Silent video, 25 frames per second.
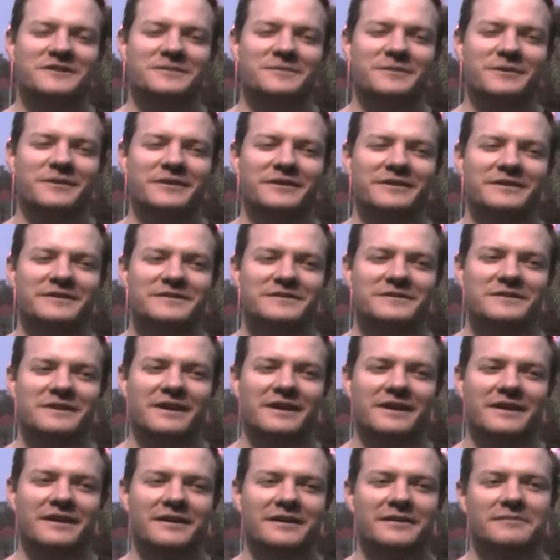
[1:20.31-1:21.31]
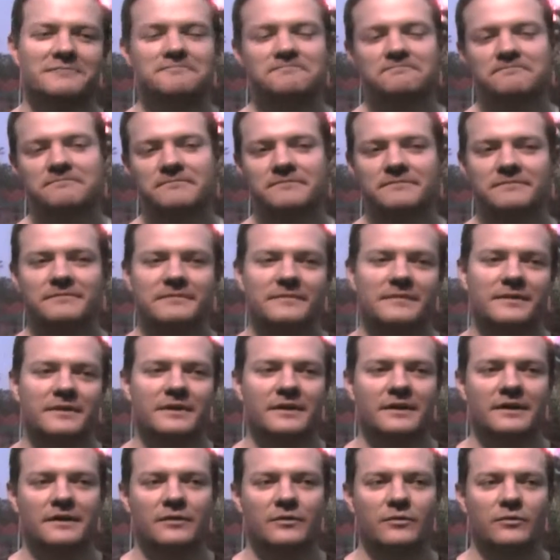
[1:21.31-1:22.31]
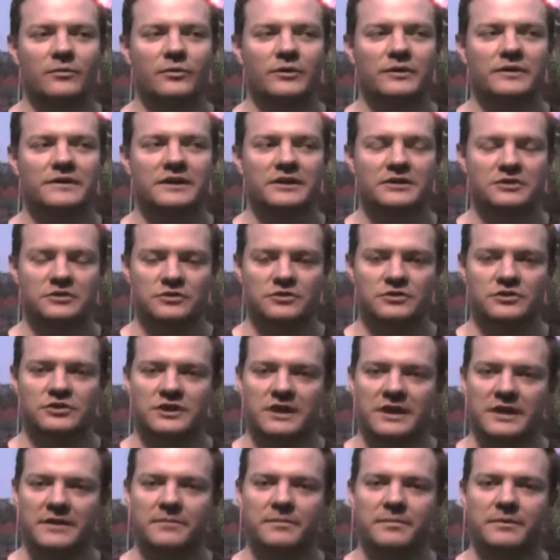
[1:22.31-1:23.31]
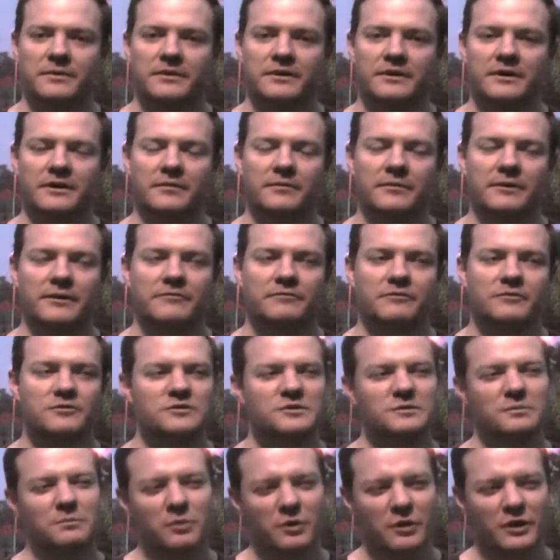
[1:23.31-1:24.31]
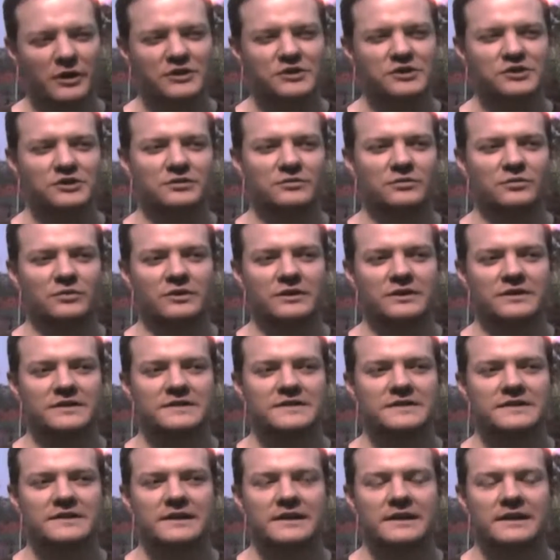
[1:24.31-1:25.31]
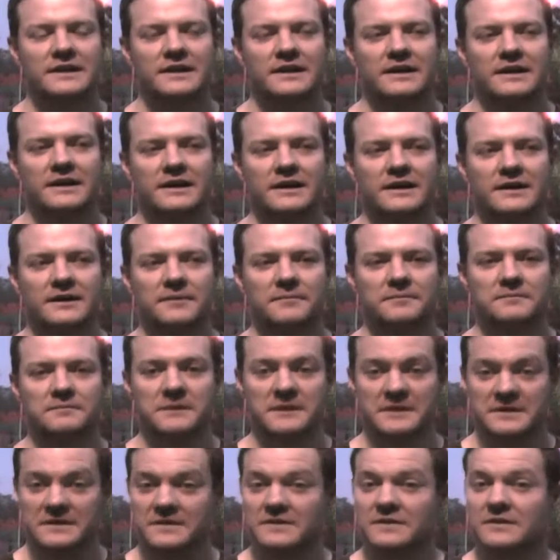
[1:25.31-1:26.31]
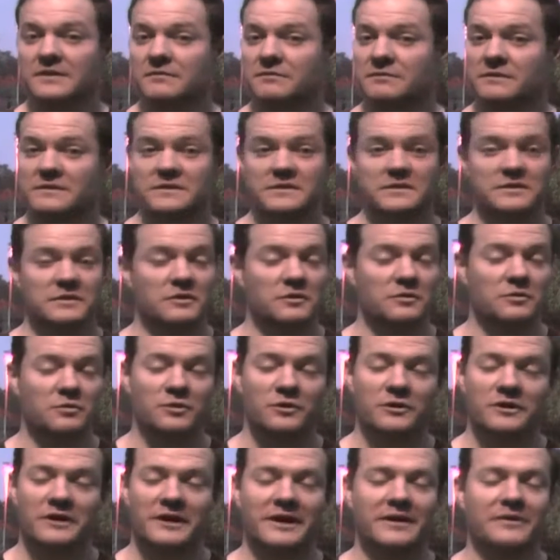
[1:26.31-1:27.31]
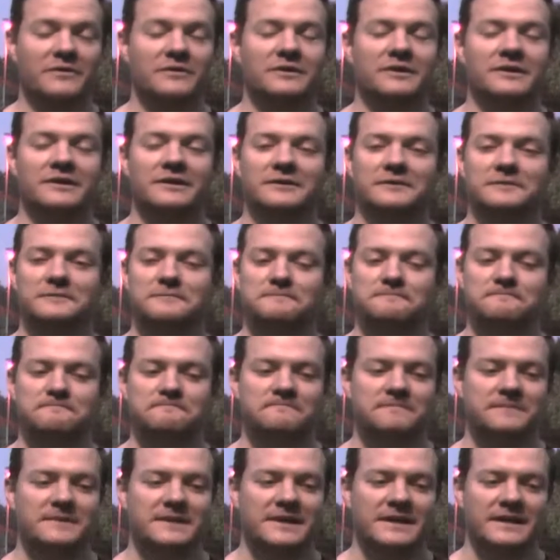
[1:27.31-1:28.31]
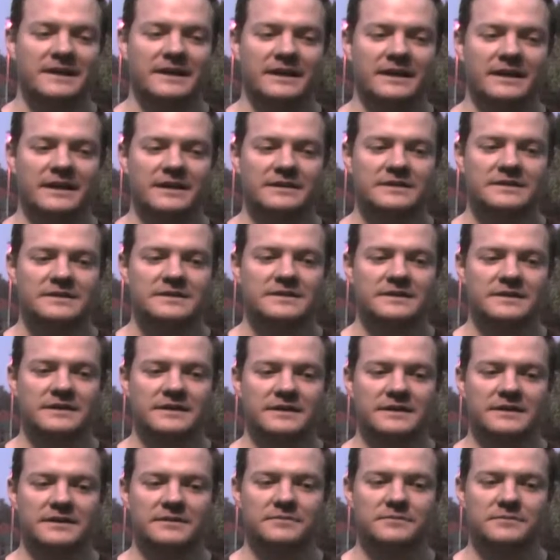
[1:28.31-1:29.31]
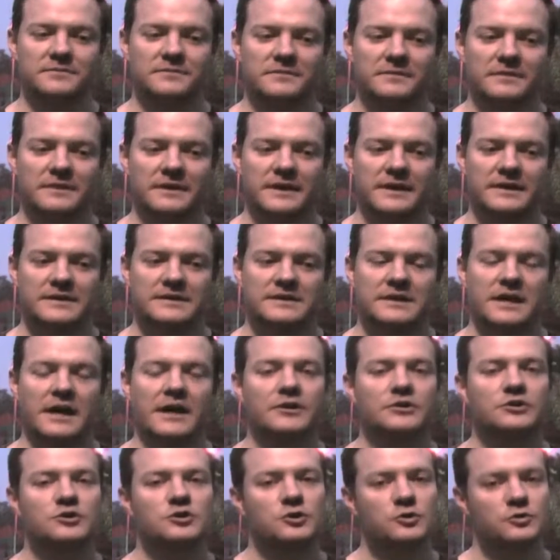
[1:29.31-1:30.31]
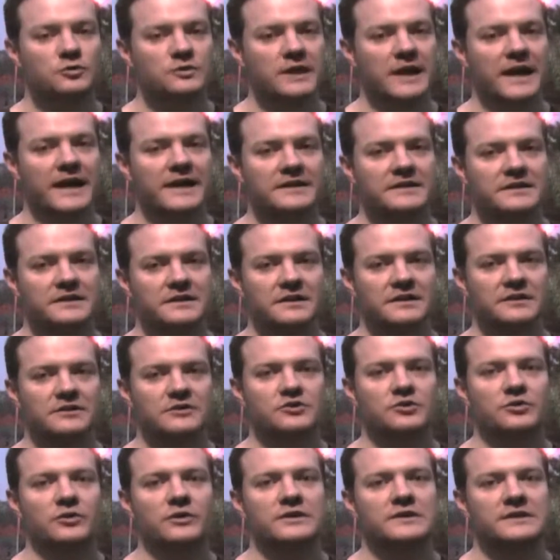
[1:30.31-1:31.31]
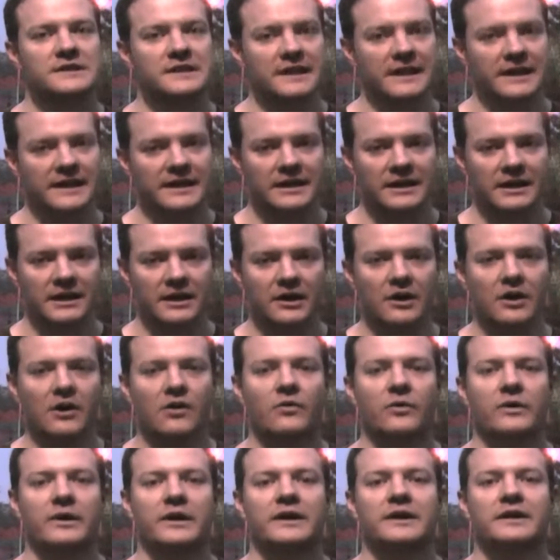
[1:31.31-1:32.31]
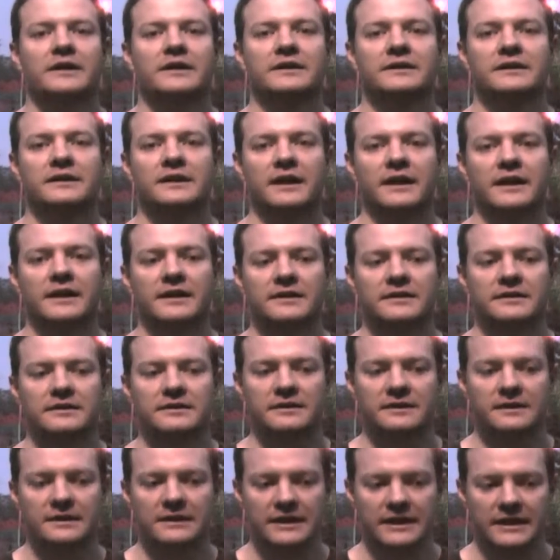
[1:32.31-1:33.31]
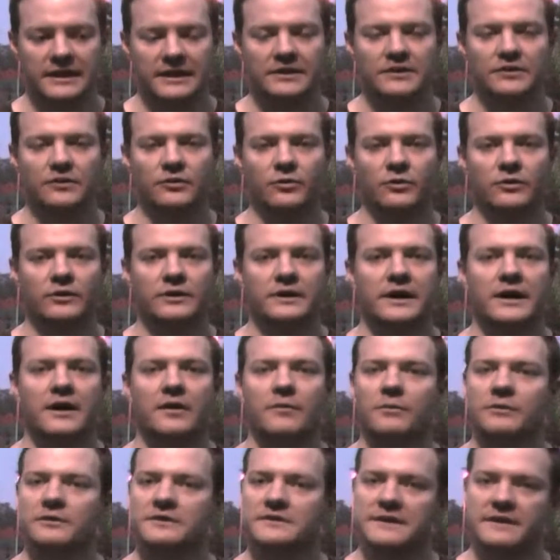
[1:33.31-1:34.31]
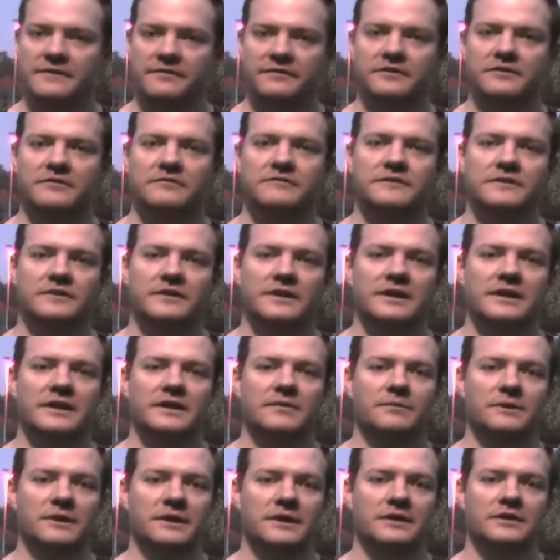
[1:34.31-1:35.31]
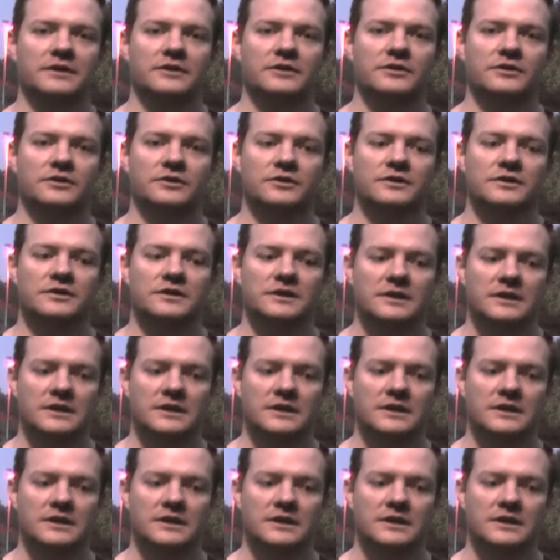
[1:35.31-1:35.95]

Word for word: experience um, with Get You in Shape, uh, my first impression was um, this is a this is a good workout. Um, it's um, it's not too taxing on the joints to kind of get going and, and get into the workout, but definitely feel like I'm getting a good